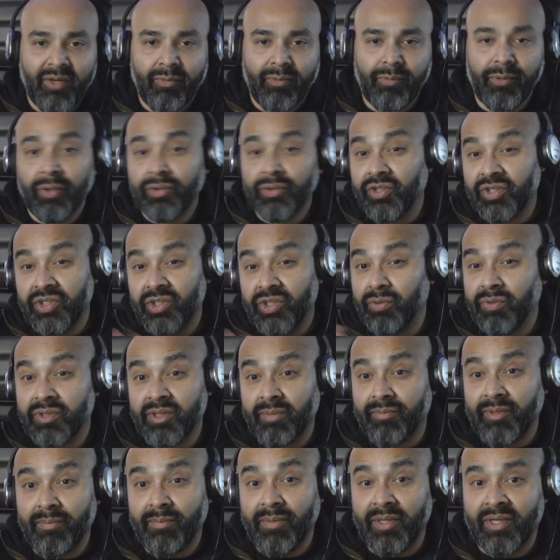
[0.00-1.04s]
we don't just do
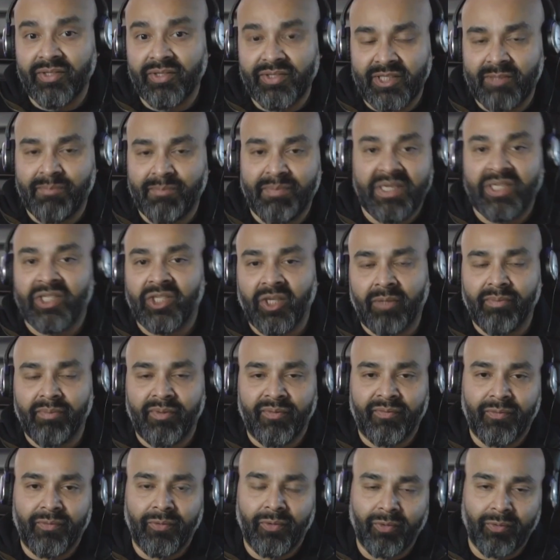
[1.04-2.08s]
something because it's been done
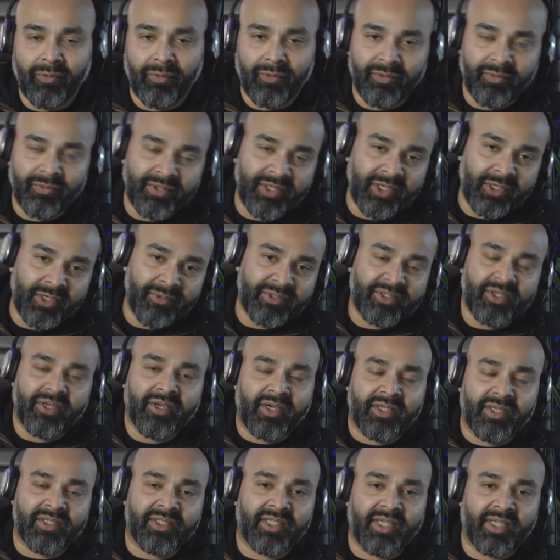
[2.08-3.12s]
before, or, it's a
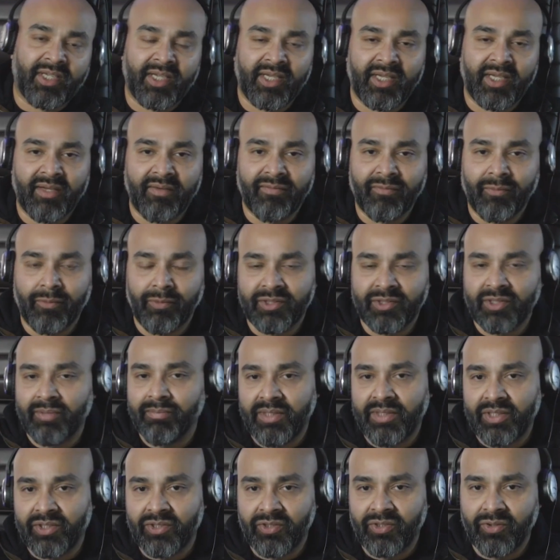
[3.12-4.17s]
nice to have, or it's a
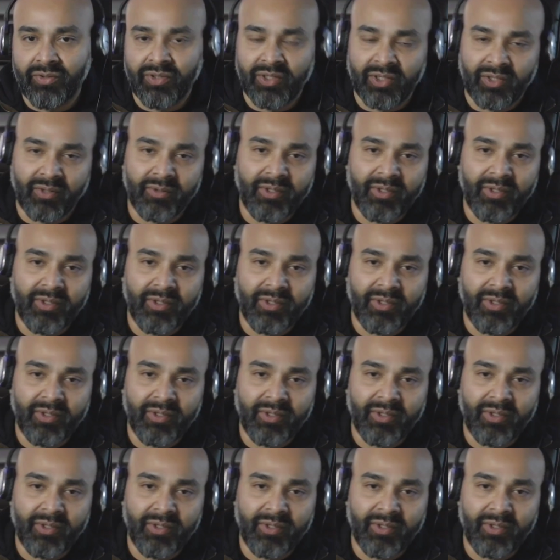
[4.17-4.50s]
me too,